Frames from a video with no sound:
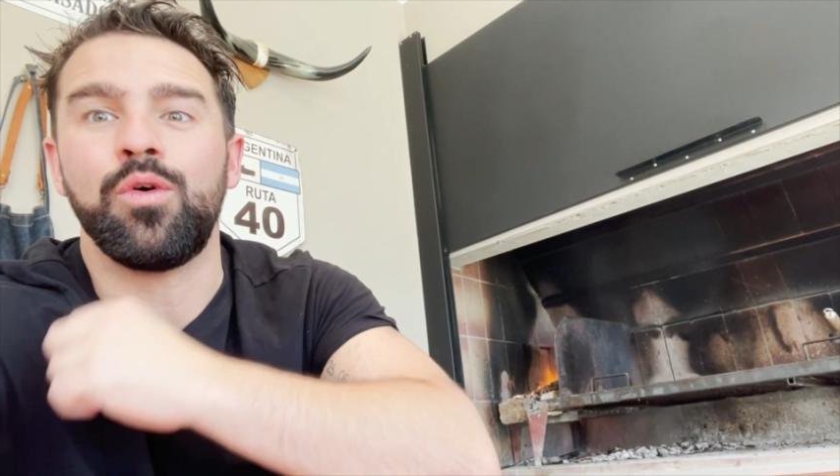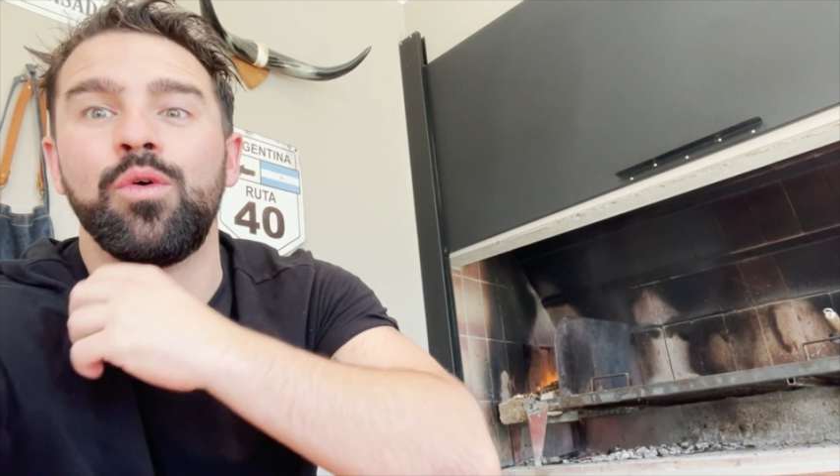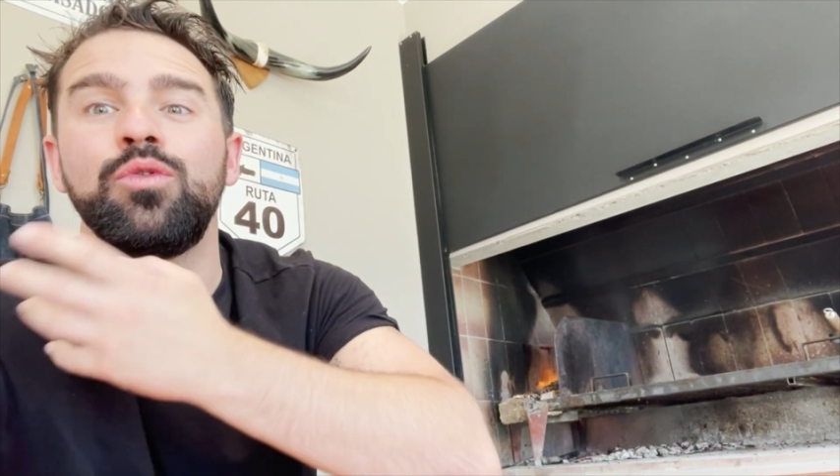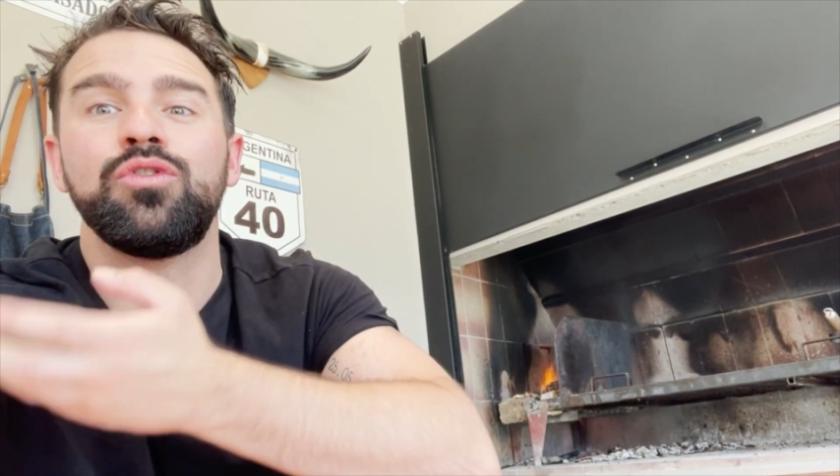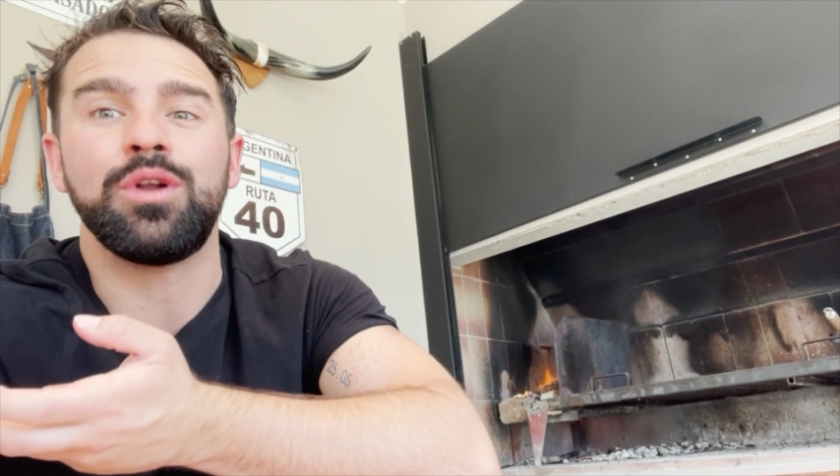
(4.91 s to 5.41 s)
or
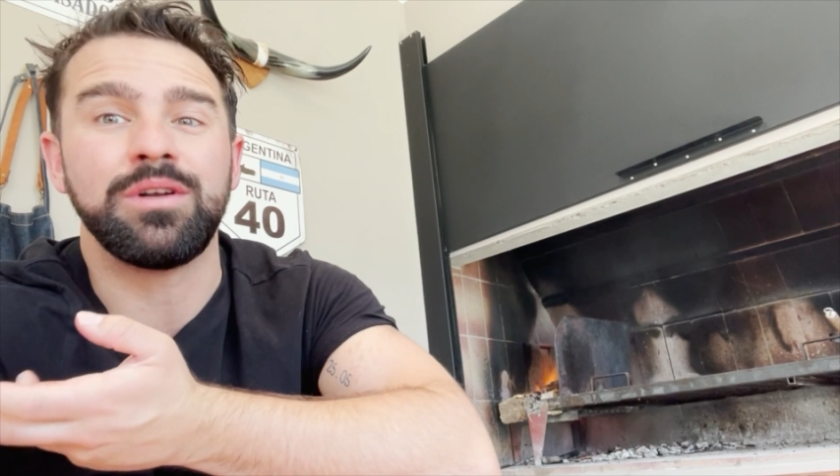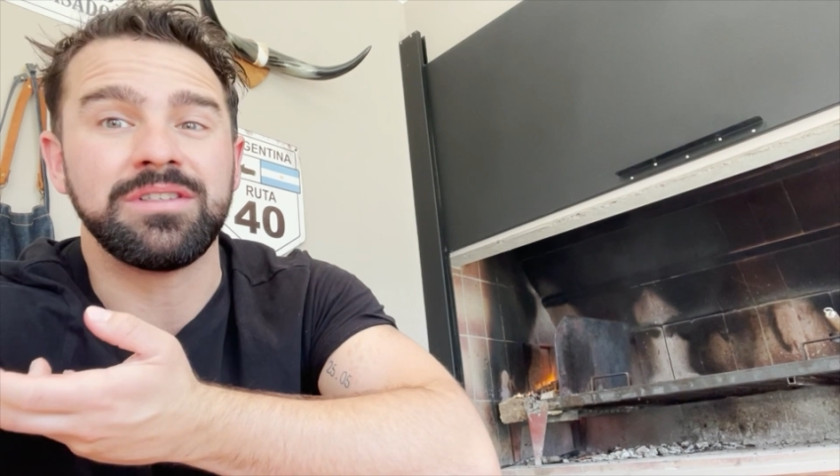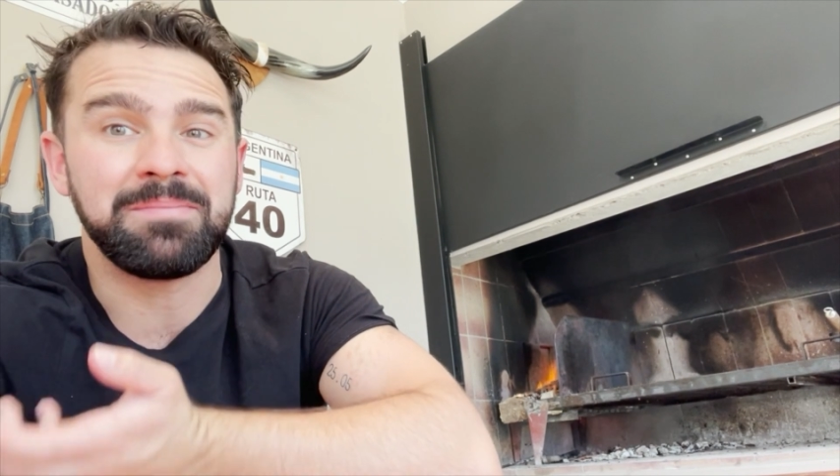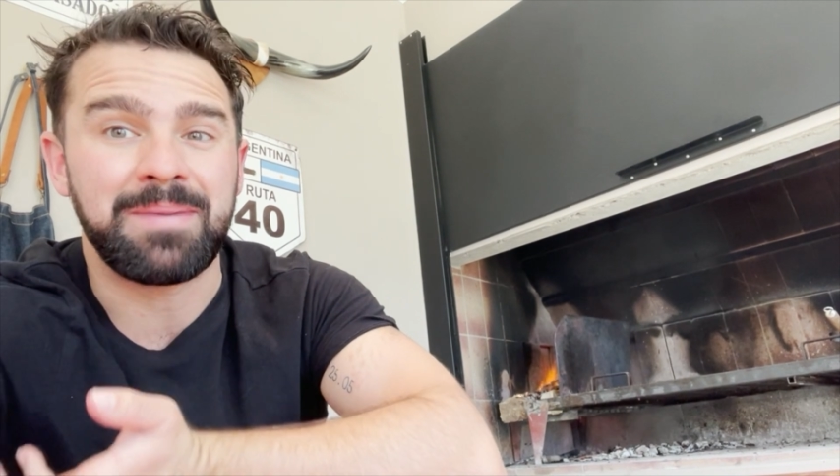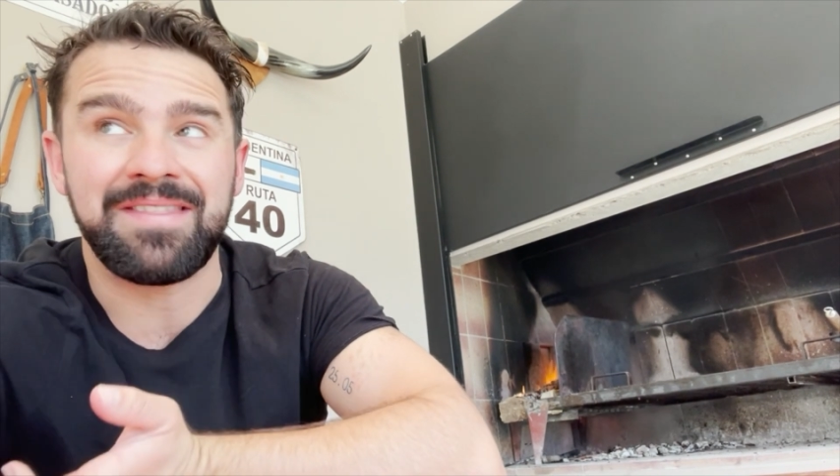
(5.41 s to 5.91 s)
also known as
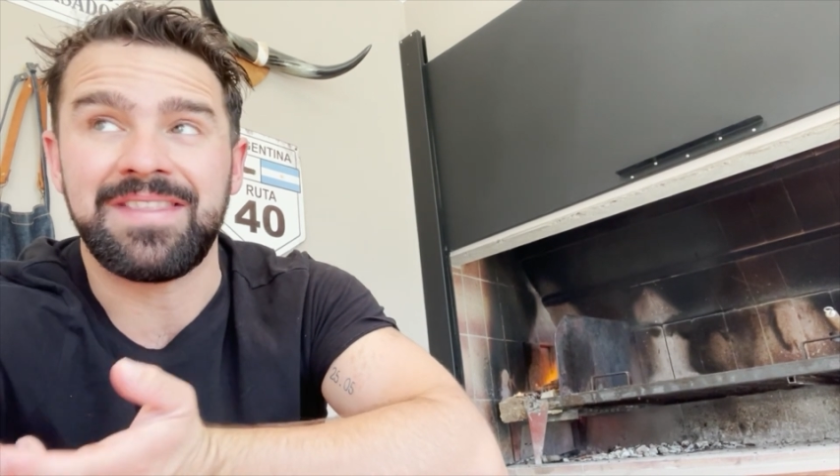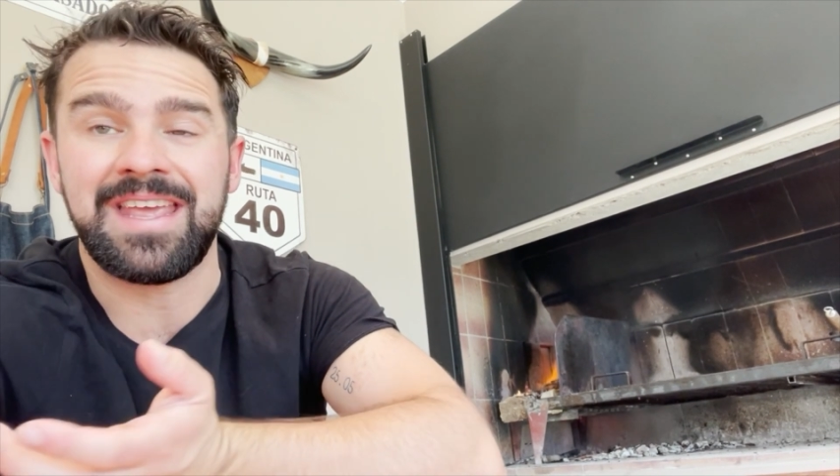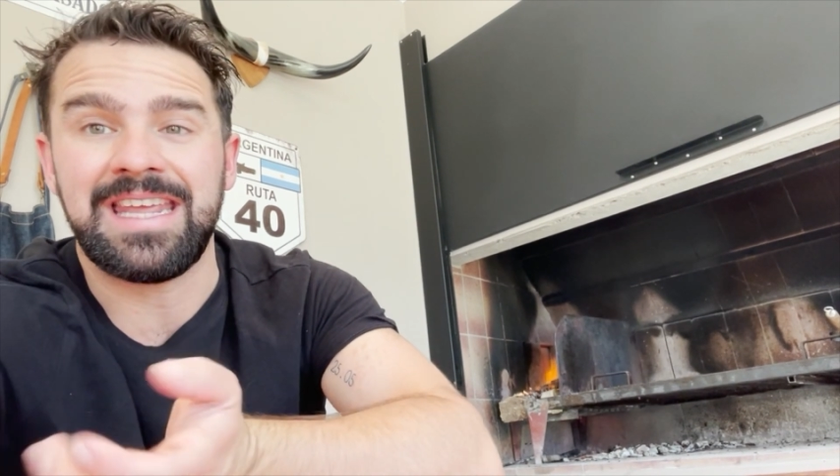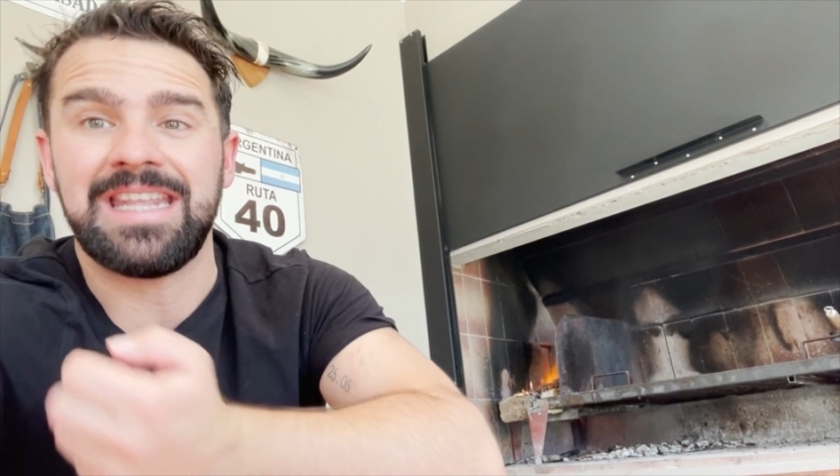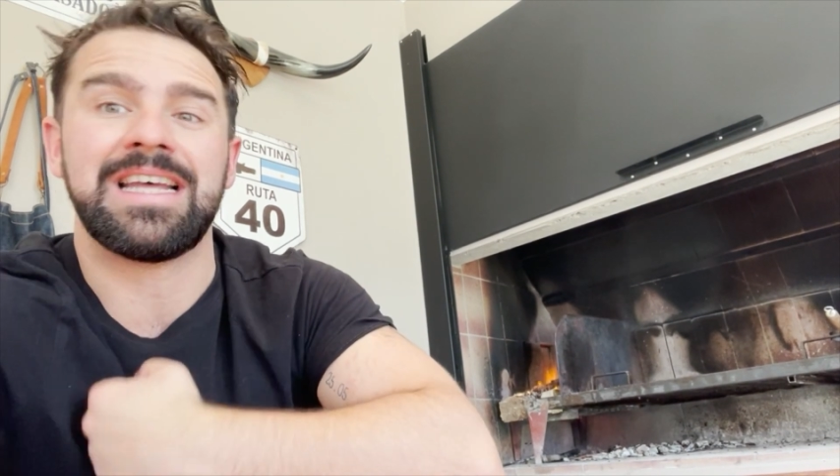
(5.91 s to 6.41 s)

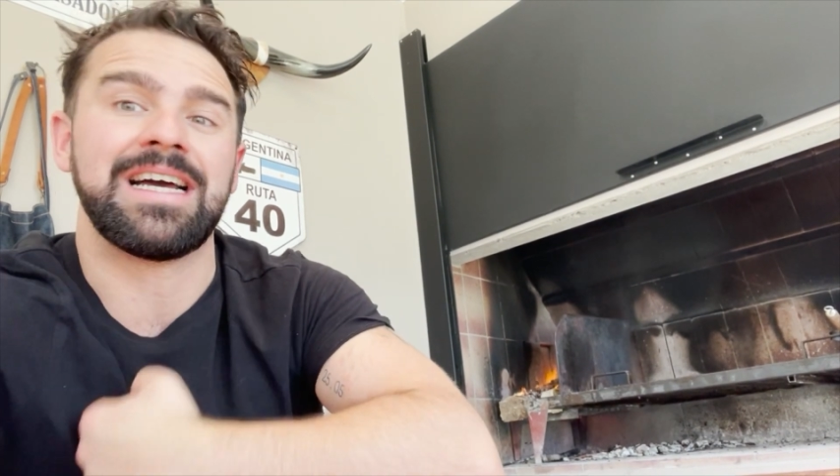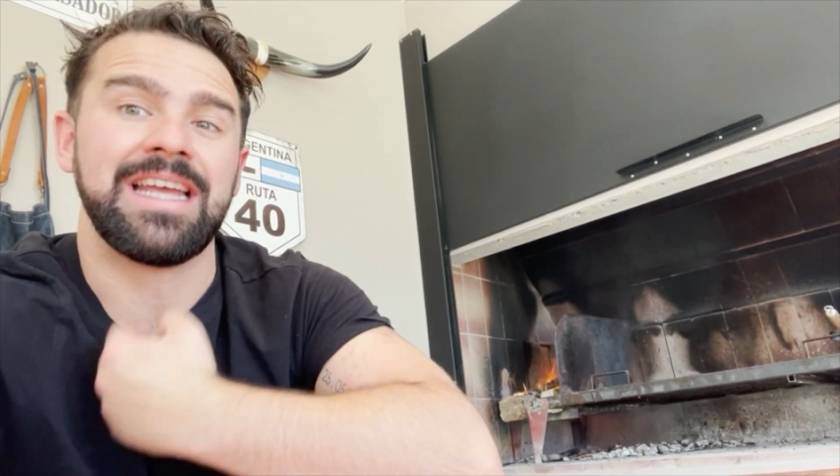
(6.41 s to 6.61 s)
banderita